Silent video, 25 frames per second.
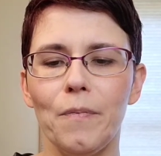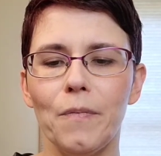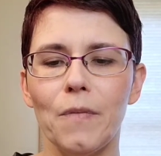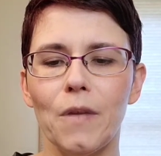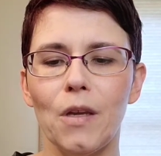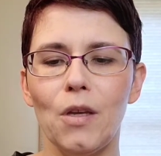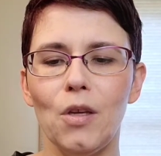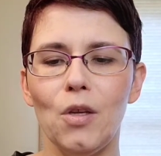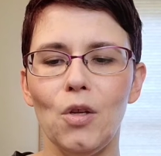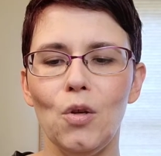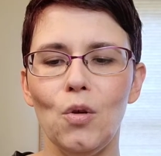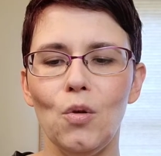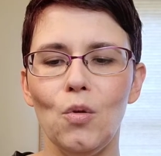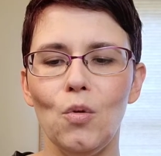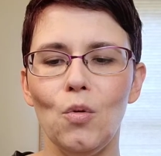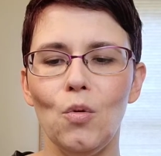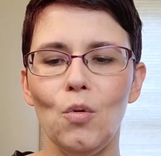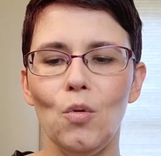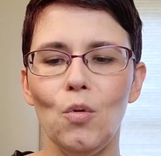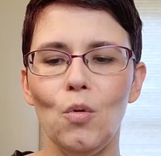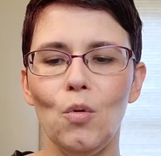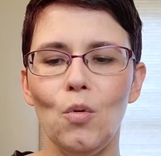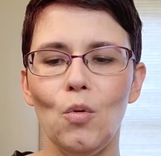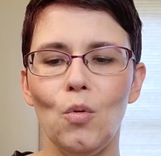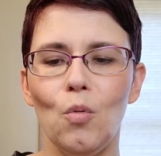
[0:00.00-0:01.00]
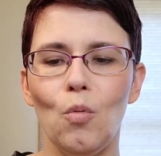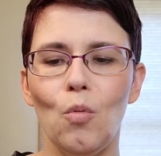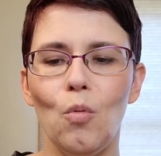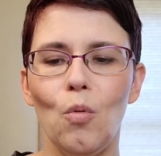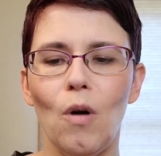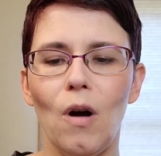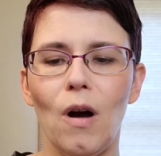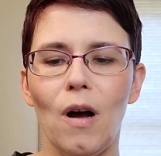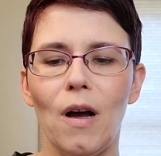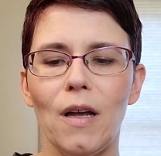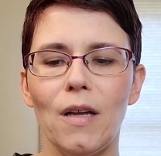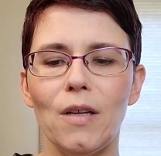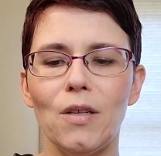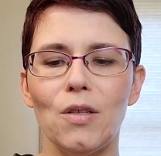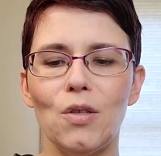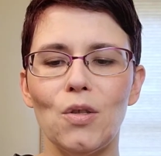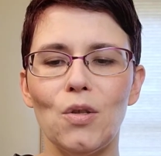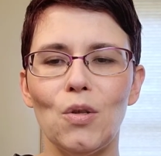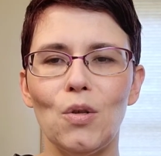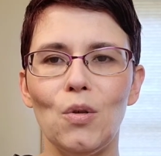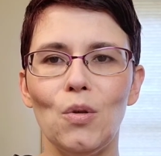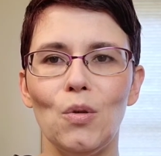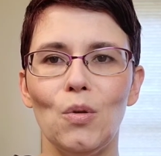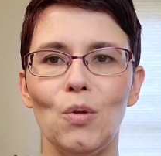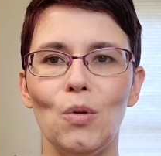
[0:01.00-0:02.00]
You want
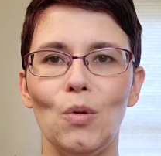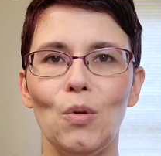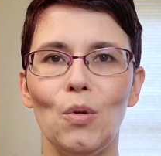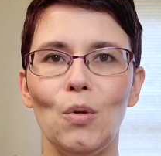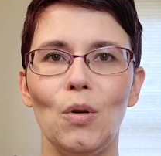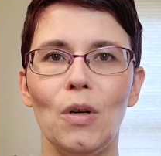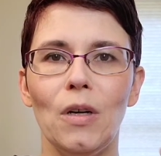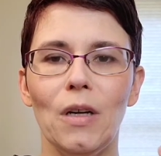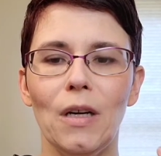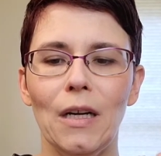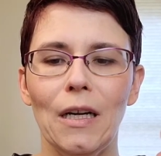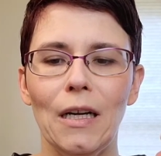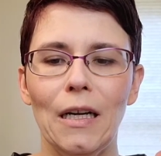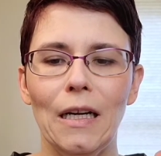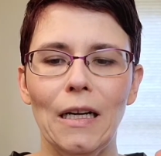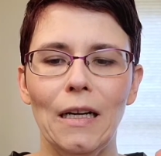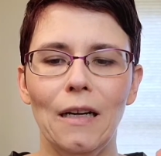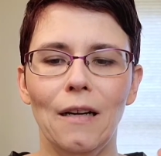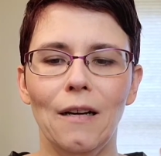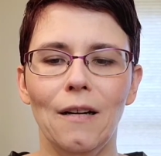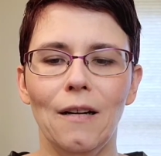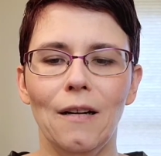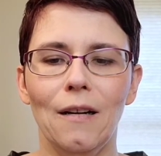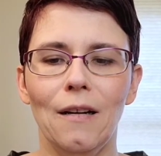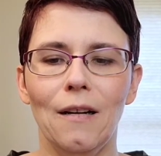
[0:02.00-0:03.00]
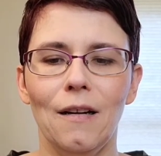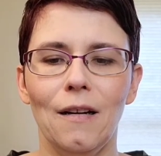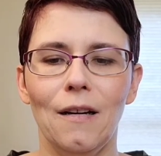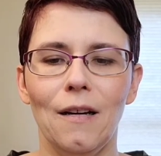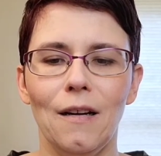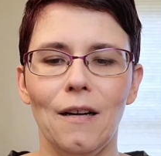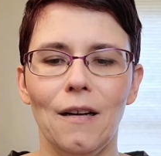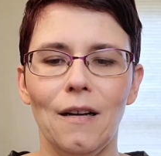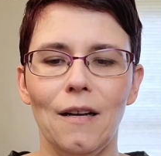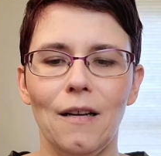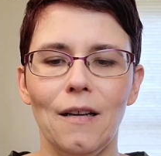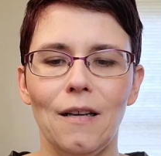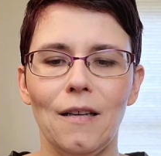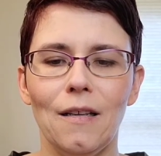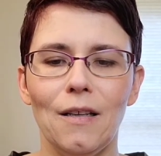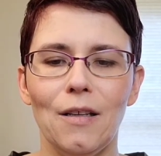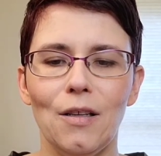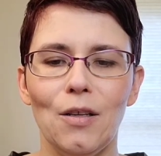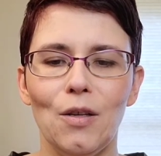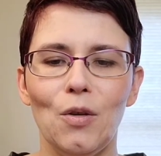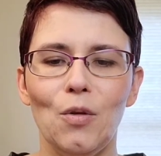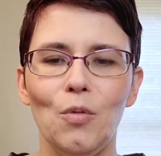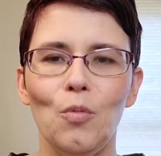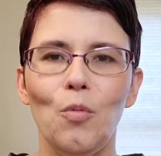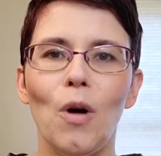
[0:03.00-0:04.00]
to
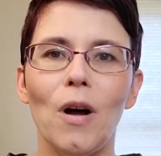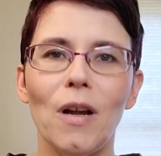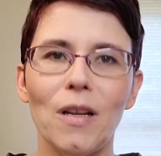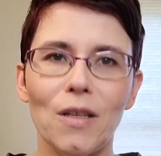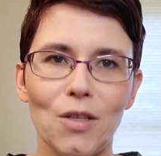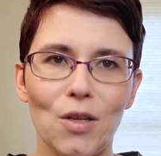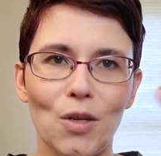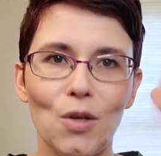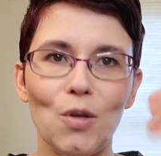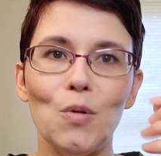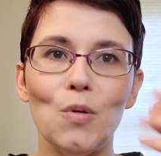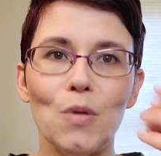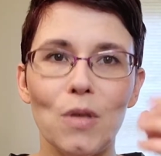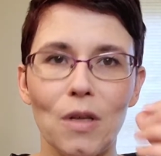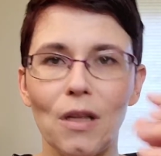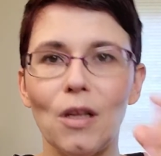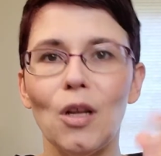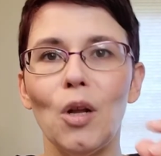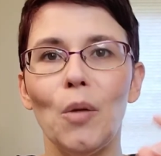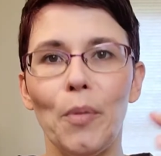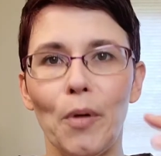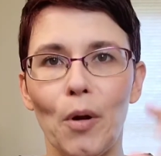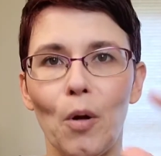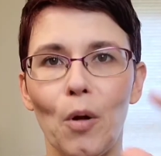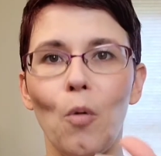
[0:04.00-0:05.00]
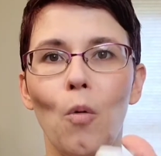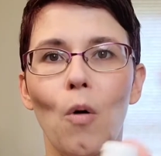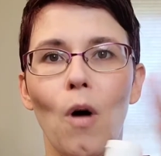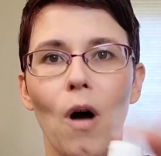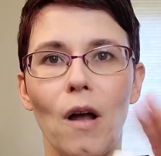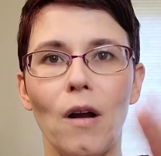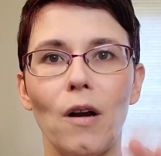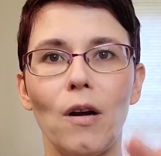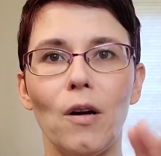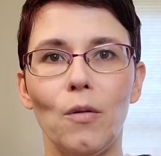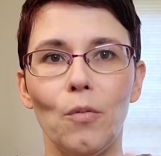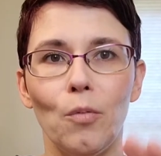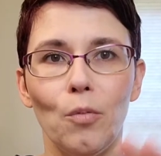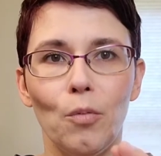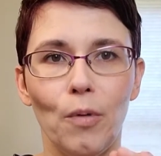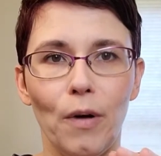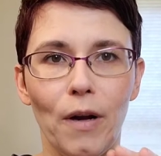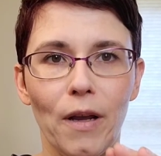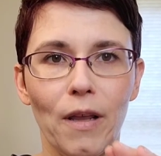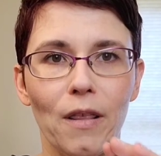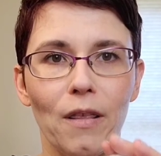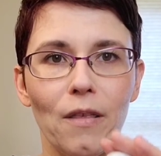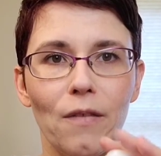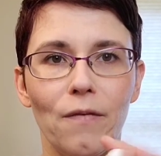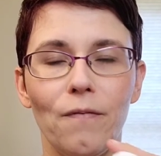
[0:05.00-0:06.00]
use a little bit of water
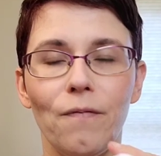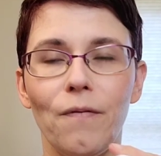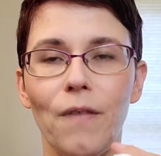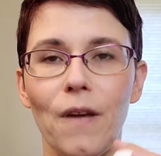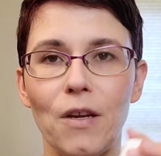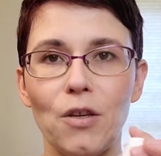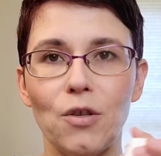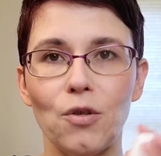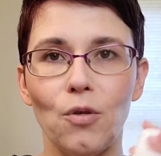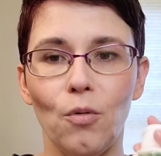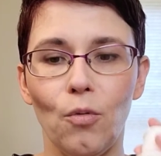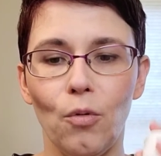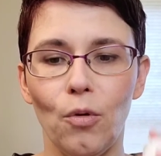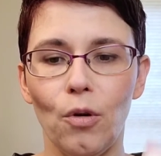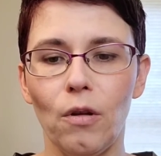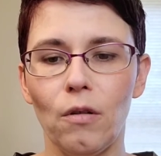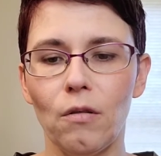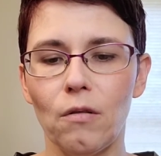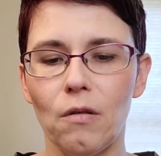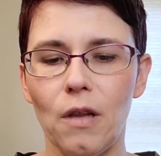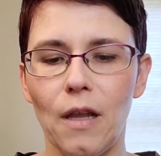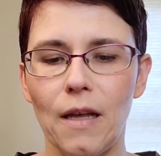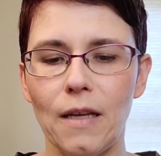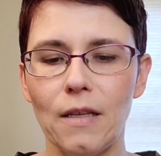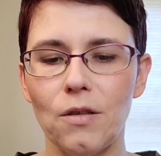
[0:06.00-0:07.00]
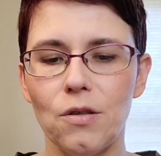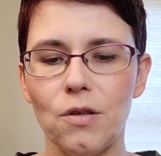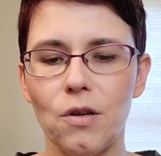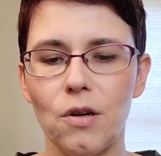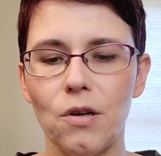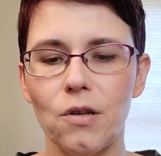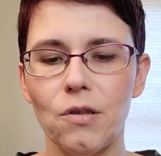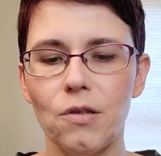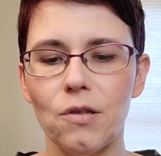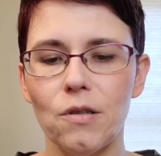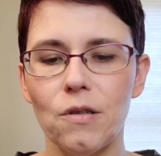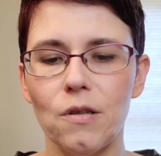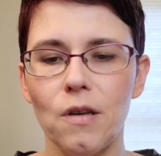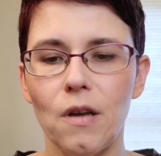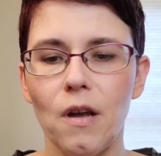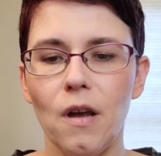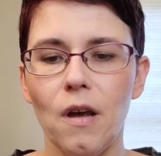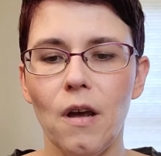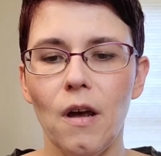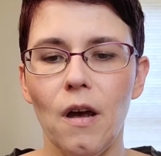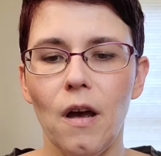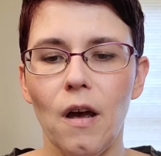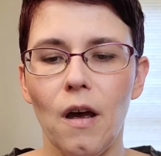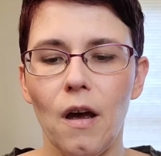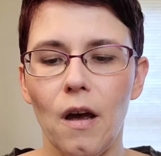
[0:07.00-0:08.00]
with facial oil cleansers
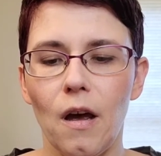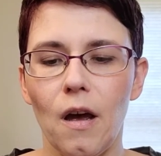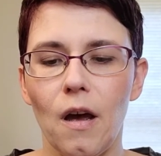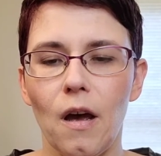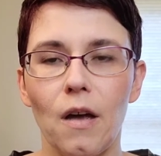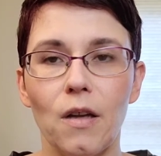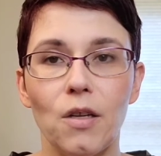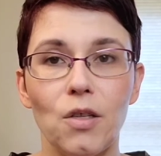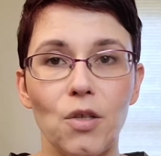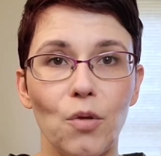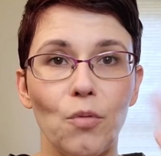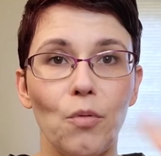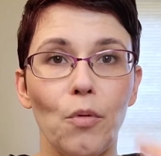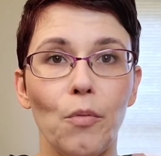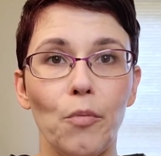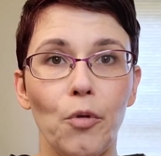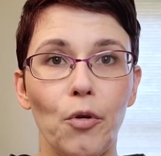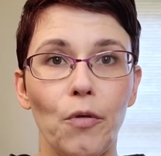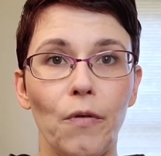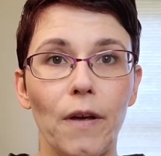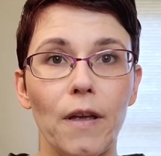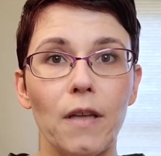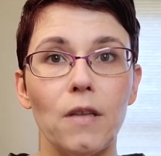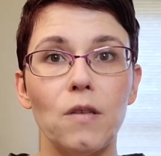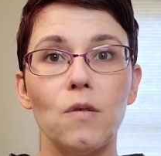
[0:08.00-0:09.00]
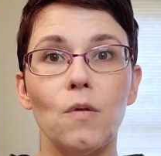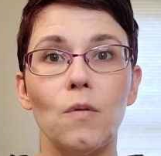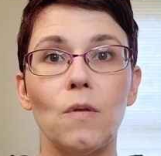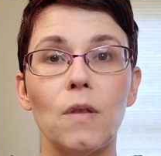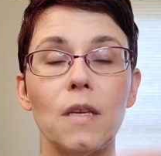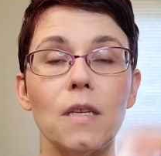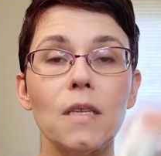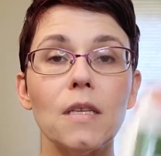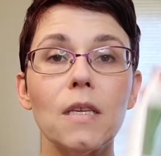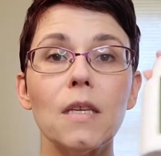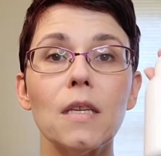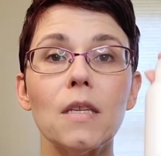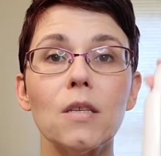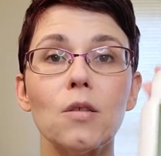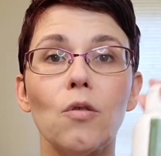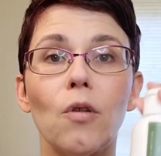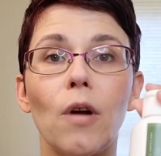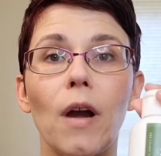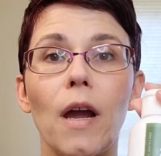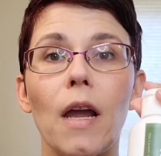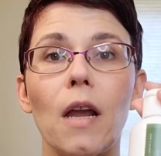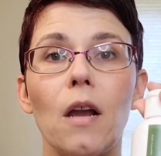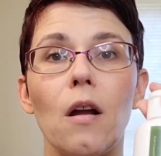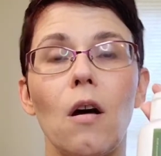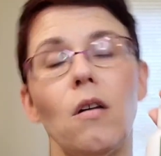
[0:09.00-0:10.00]
to remove it. So this is
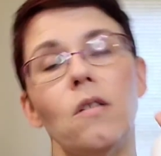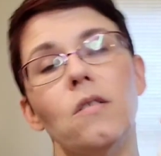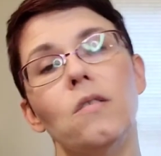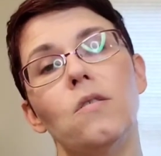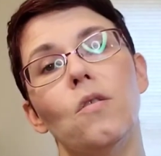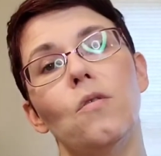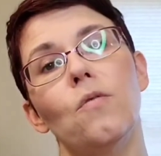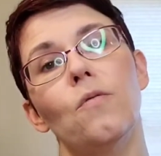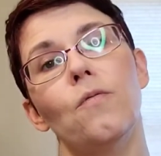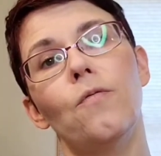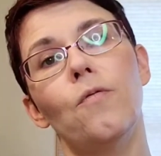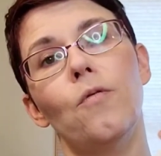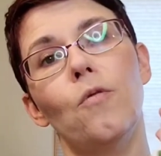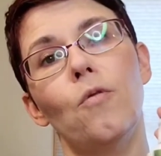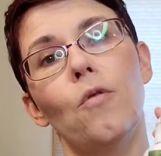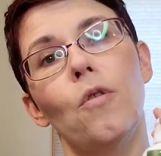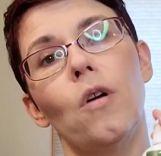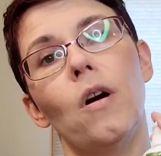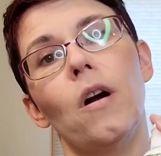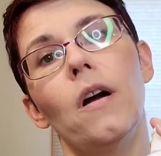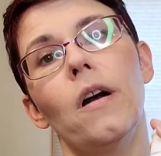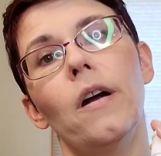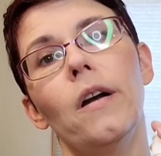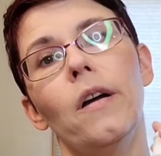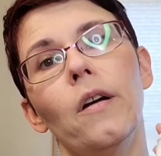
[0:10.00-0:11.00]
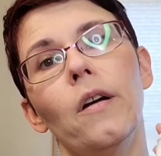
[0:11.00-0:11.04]
great also for